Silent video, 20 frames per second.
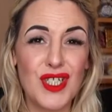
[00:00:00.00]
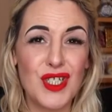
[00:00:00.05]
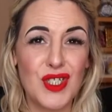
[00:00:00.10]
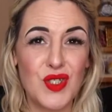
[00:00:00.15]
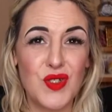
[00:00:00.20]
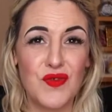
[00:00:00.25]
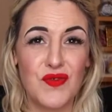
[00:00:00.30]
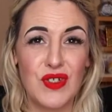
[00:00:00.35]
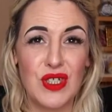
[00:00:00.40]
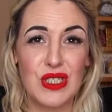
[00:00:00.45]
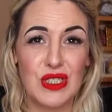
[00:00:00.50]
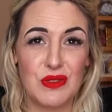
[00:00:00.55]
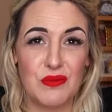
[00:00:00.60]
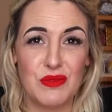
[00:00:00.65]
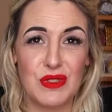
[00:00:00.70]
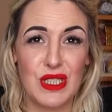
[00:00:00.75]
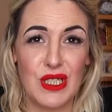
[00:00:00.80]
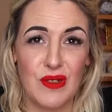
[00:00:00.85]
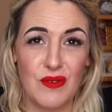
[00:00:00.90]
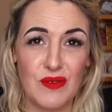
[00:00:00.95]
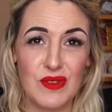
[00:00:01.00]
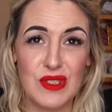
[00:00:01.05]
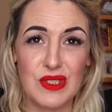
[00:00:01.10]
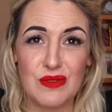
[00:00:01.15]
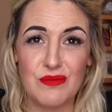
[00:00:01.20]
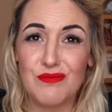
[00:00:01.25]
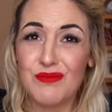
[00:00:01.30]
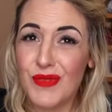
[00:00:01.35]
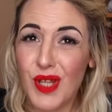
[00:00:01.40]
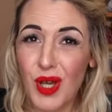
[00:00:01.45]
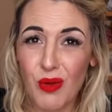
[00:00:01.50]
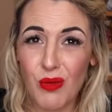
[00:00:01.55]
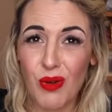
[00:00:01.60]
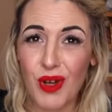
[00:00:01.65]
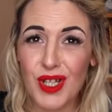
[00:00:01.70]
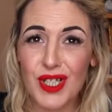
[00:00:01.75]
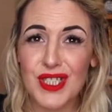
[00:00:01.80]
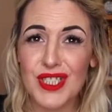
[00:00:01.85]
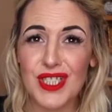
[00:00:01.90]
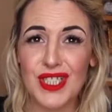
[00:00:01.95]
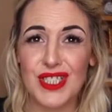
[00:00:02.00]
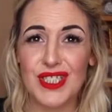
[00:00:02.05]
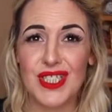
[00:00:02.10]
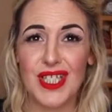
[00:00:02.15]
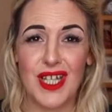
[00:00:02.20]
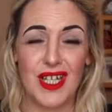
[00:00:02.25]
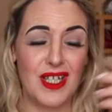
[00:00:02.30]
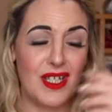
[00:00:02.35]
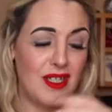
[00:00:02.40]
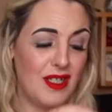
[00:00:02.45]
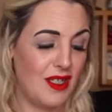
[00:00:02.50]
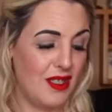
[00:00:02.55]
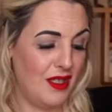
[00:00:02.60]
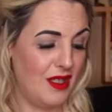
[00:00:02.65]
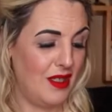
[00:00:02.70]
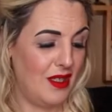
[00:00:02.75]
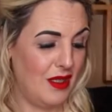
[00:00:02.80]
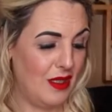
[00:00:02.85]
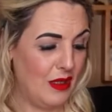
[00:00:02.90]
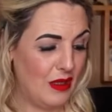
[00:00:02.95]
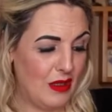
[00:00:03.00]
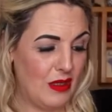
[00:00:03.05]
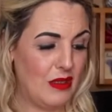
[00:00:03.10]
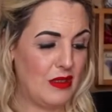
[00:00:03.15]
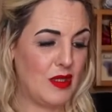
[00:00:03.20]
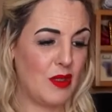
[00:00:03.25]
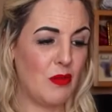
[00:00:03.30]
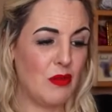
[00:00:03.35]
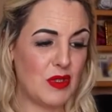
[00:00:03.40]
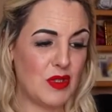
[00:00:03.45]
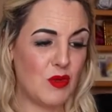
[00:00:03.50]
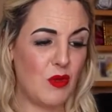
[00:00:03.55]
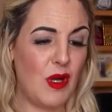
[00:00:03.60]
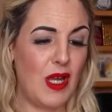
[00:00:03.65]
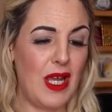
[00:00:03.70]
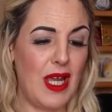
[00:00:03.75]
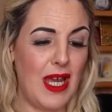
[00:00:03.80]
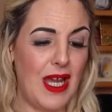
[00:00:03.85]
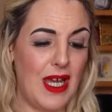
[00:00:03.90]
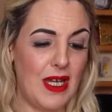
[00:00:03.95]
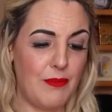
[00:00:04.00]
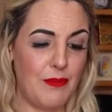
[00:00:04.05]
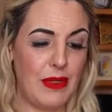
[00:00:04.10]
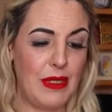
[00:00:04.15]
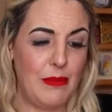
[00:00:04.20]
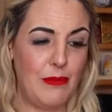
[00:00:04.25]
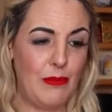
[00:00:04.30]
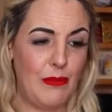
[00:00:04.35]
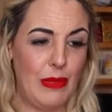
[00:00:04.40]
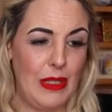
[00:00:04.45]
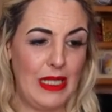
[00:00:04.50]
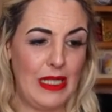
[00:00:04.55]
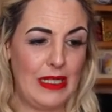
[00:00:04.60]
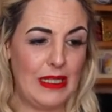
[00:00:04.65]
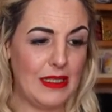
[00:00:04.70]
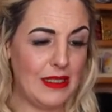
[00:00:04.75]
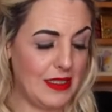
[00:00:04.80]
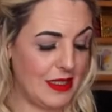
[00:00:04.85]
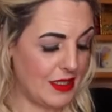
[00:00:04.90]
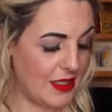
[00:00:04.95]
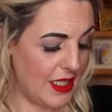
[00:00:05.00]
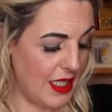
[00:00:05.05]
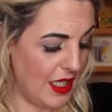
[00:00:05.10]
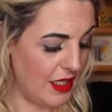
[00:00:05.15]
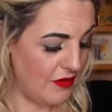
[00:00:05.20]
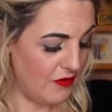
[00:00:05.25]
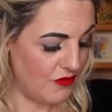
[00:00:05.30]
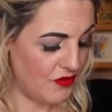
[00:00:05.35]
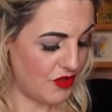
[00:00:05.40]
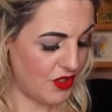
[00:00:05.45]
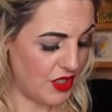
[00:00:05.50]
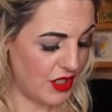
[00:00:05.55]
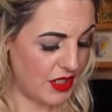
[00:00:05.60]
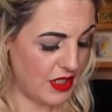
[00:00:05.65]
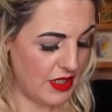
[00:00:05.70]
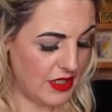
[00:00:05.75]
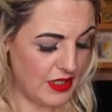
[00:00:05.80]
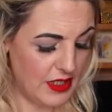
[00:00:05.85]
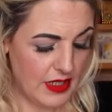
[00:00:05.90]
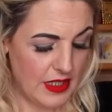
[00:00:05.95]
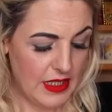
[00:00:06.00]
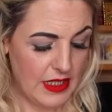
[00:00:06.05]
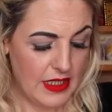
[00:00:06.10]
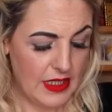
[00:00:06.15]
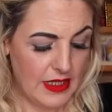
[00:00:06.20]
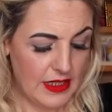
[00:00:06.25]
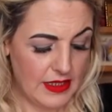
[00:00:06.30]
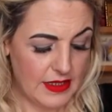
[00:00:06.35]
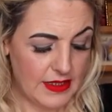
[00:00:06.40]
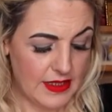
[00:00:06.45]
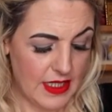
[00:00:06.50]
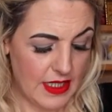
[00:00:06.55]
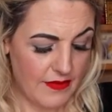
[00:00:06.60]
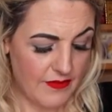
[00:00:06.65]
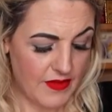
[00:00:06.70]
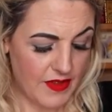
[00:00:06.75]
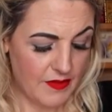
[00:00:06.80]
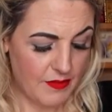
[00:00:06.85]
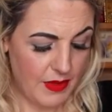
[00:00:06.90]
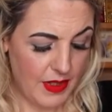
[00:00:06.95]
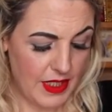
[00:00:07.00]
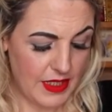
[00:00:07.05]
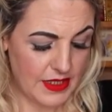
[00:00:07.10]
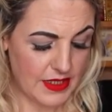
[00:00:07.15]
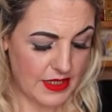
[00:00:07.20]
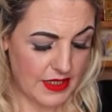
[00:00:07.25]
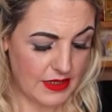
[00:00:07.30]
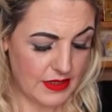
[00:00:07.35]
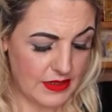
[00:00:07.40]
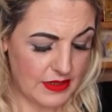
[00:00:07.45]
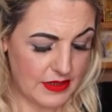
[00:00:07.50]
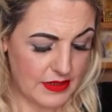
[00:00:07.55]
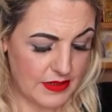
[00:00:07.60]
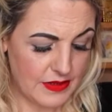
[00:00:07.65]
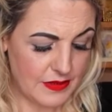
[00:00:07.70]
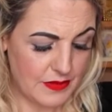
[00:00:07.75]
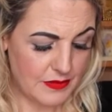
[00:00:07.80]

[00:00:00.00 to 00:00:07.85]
to fix themselves, not wanting to. Someone's quite happy being in this energy. 7 of Pentacles.